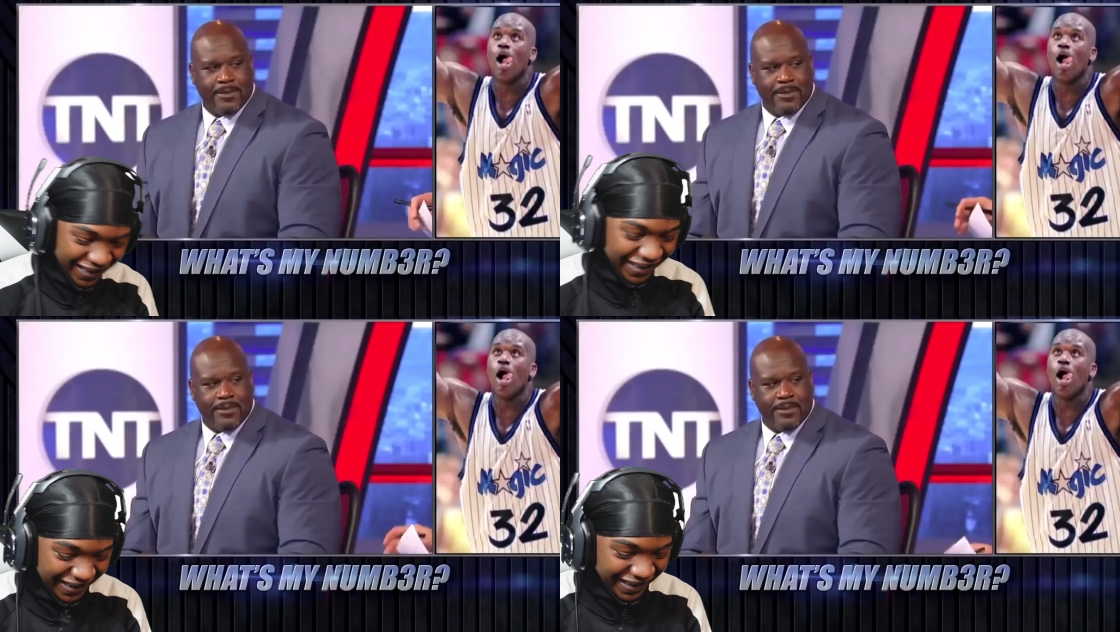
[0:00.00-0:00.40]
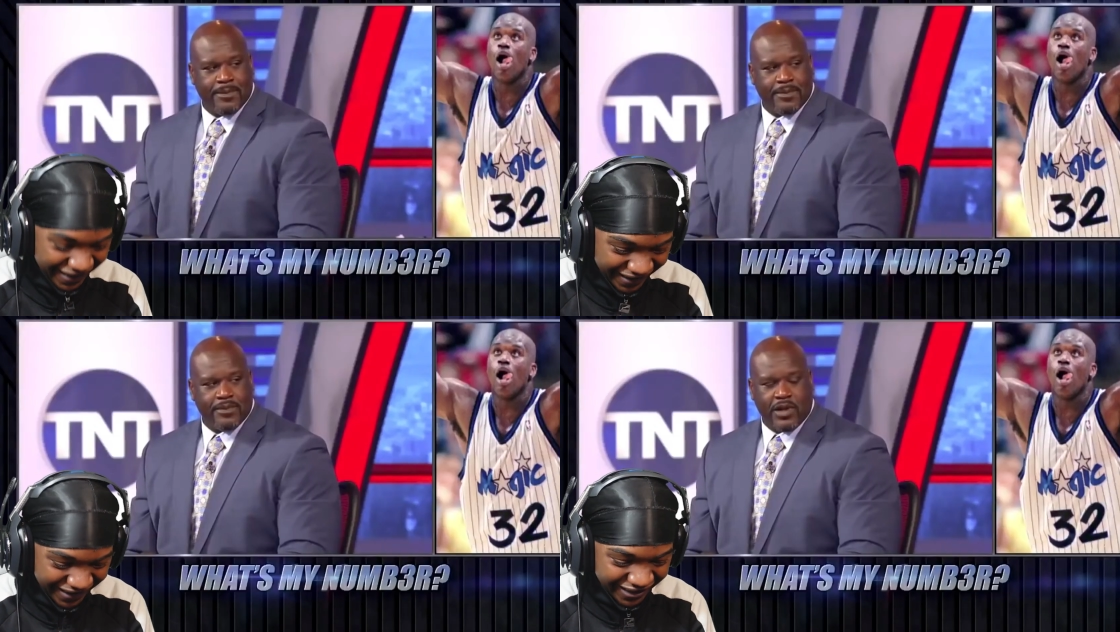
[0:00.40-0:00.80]
Speaker 1: together.
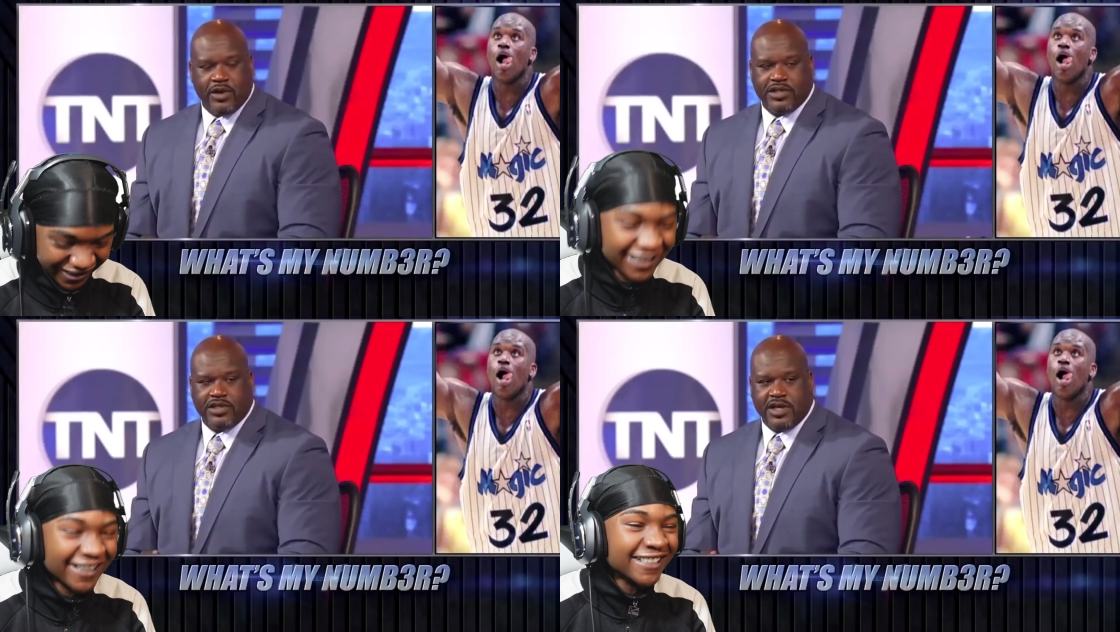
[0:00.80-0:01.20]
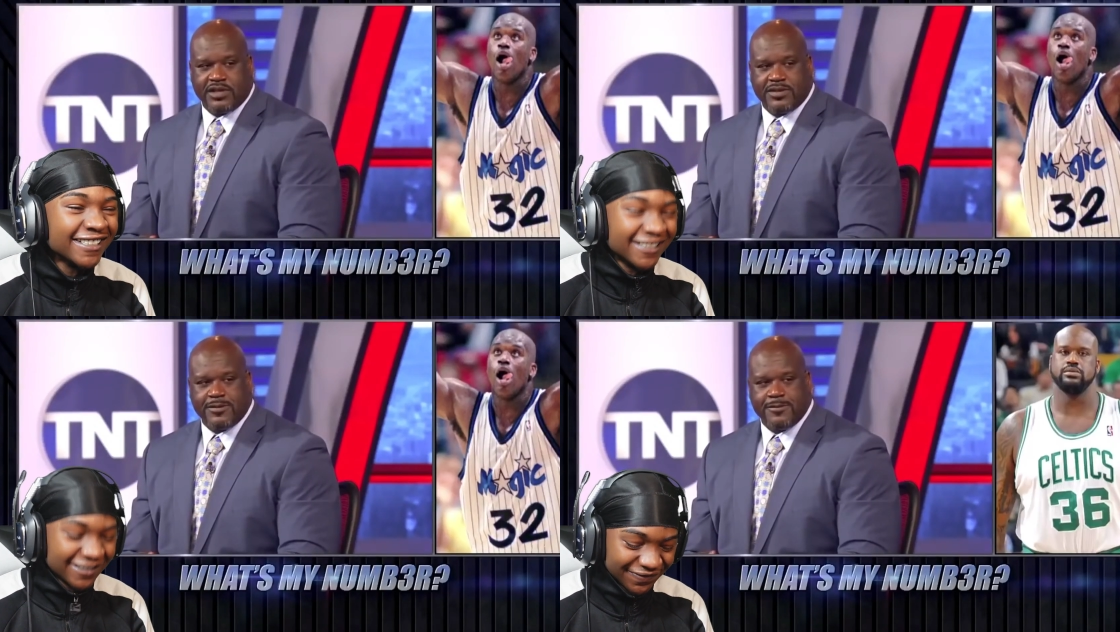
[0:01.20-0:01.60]

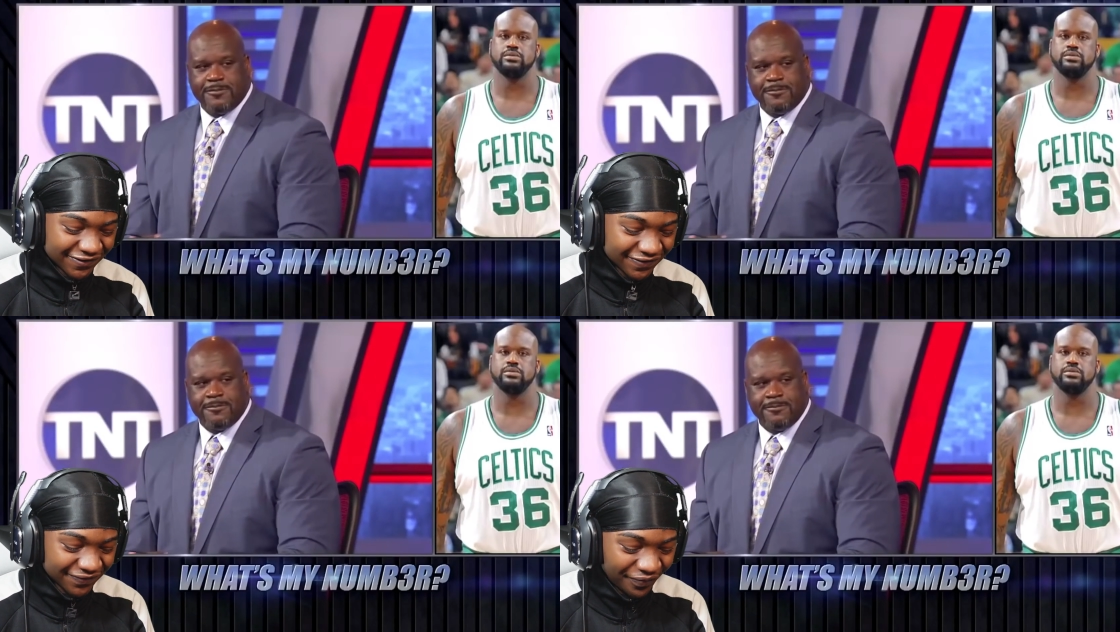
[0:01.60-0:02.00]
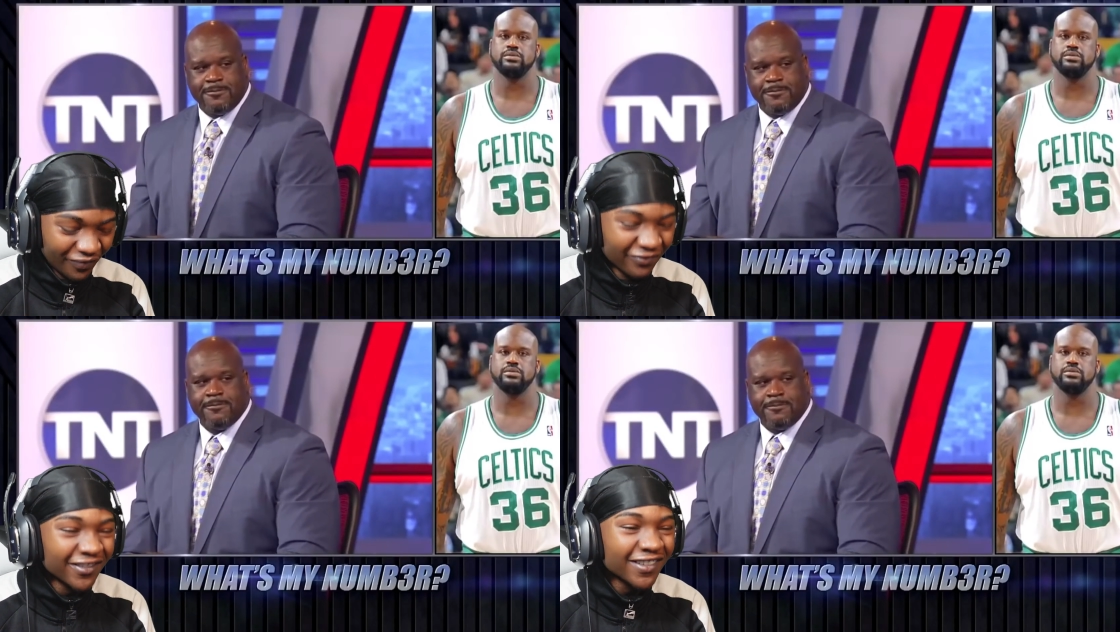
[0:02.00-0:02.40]
36.
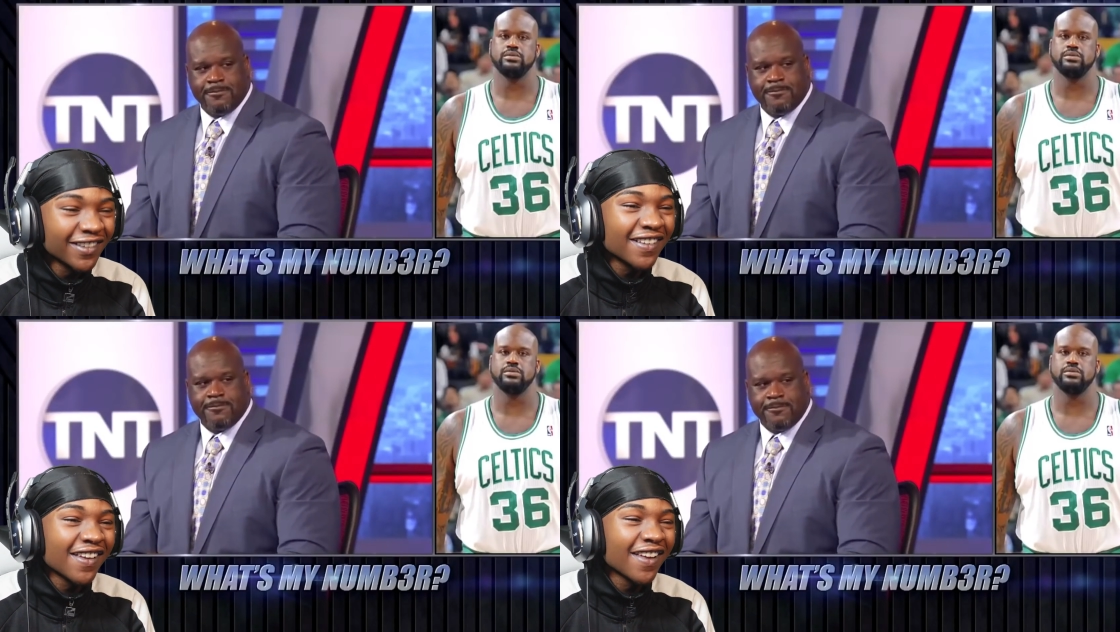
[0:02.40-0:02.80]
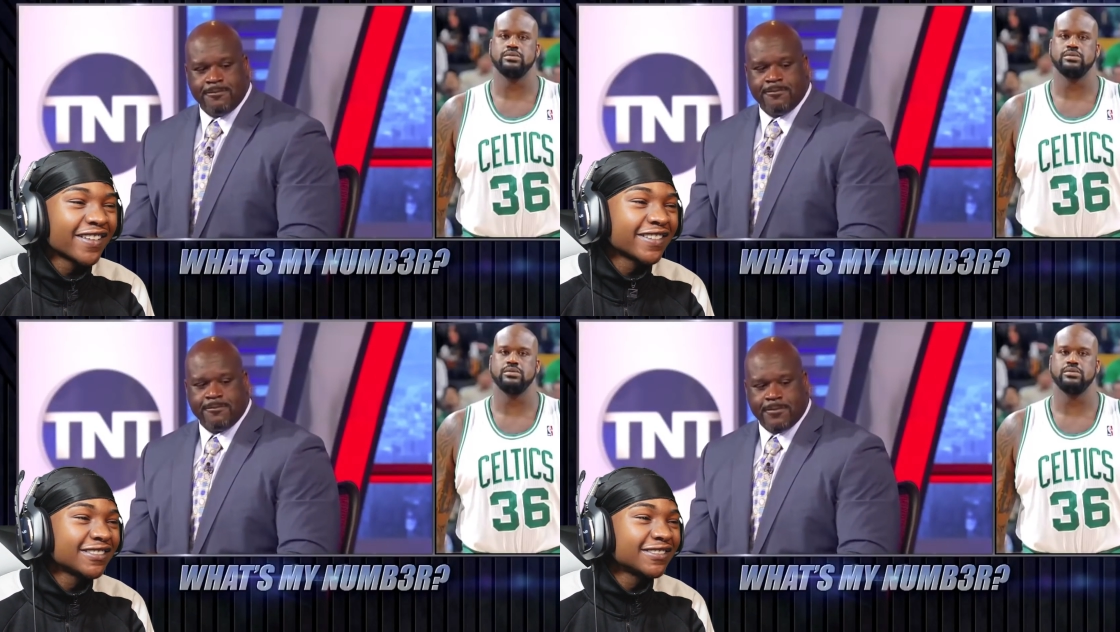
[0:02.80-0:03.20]
36? Why
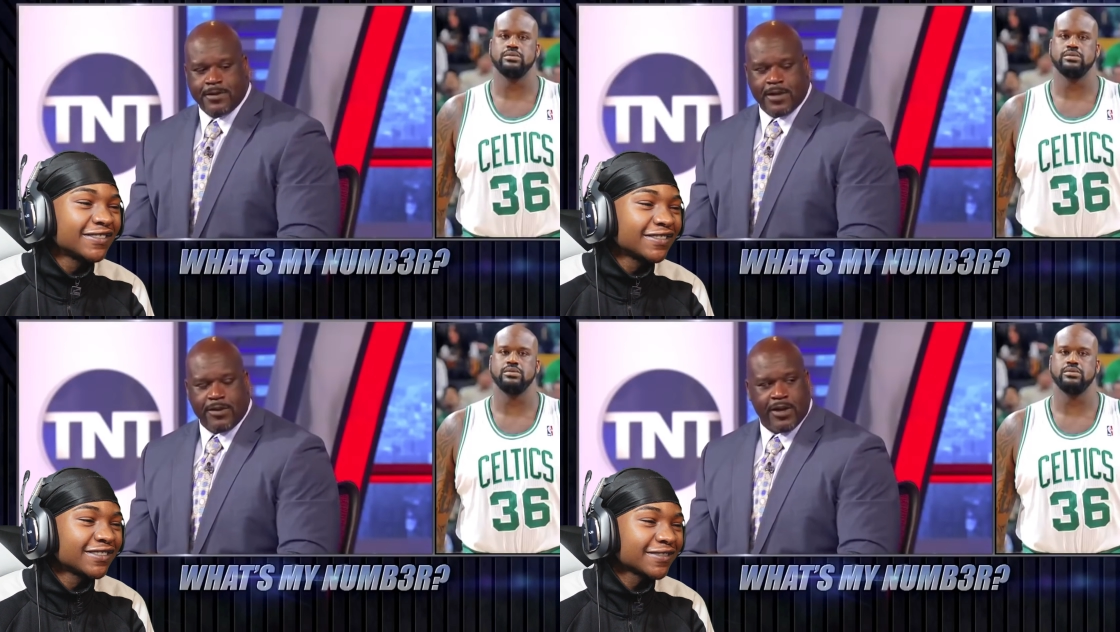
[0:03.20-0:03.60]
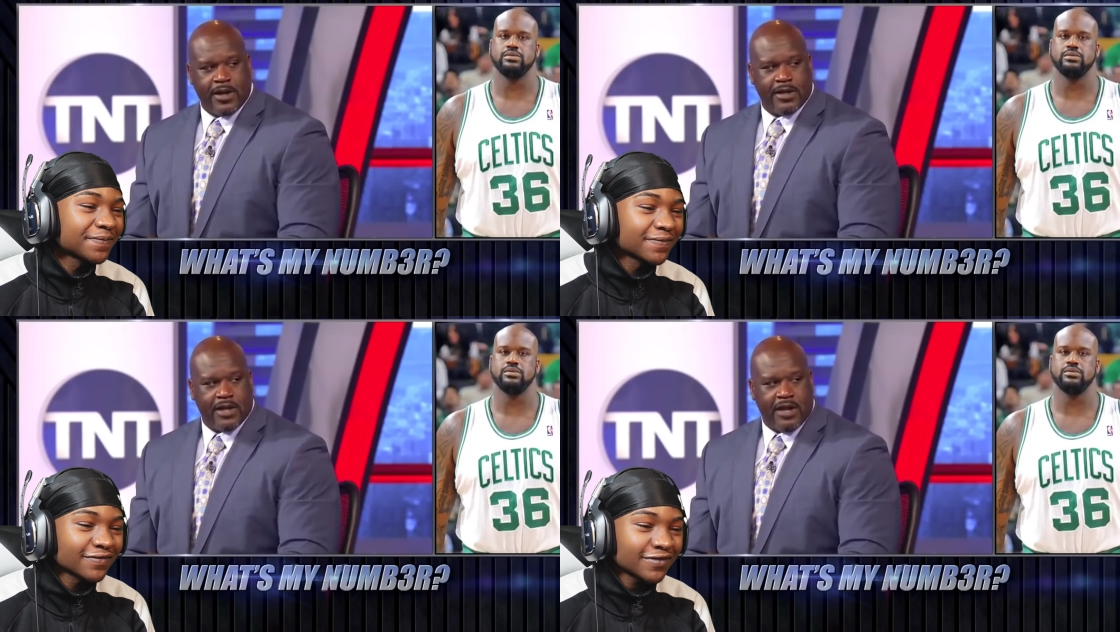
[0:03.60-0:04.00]
36? Oh, that's how
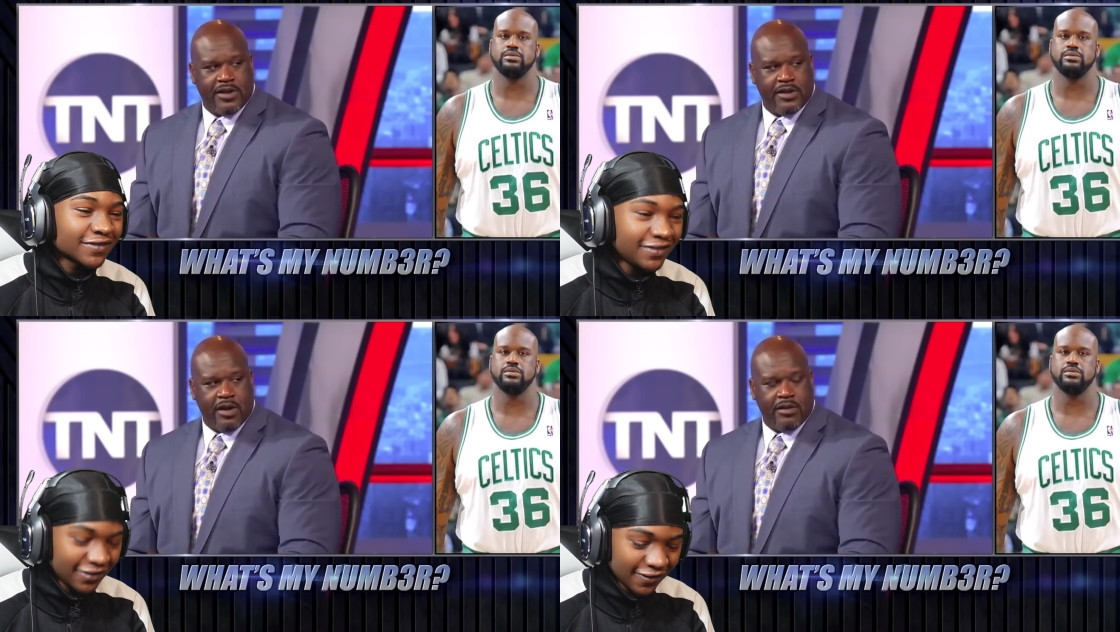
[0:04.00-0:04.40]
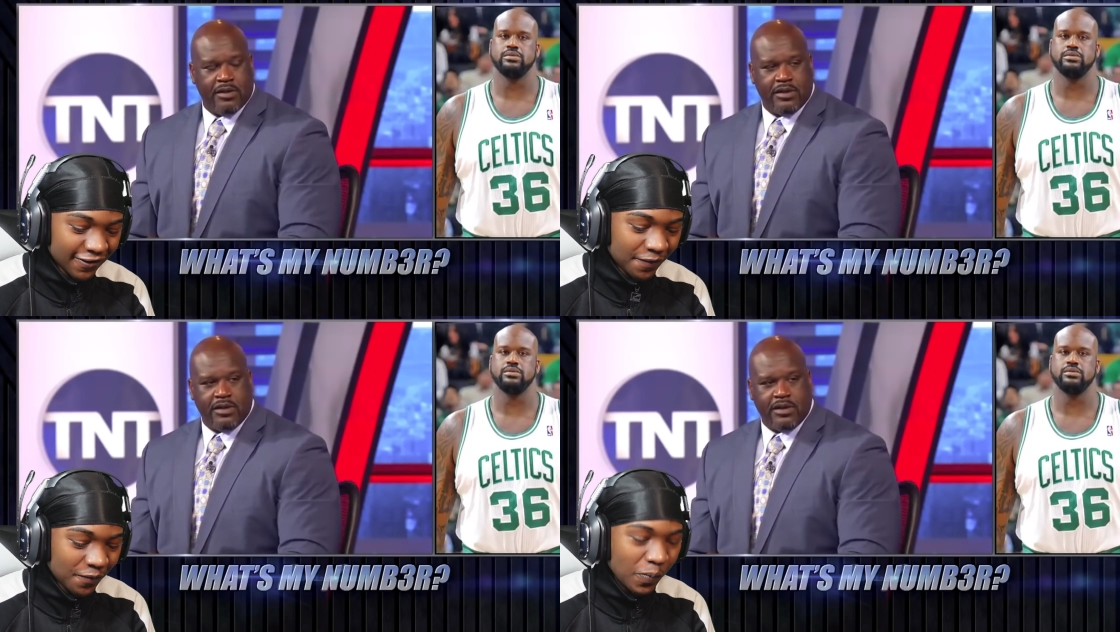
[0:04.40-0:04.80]
many points you had,
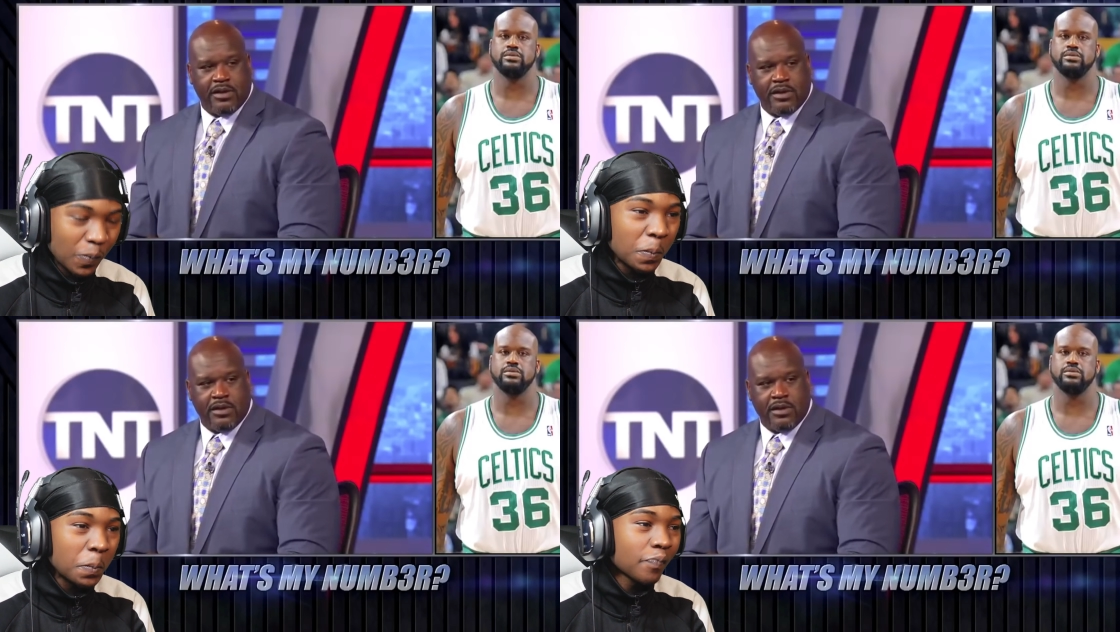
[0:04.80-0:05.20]
like, in a month.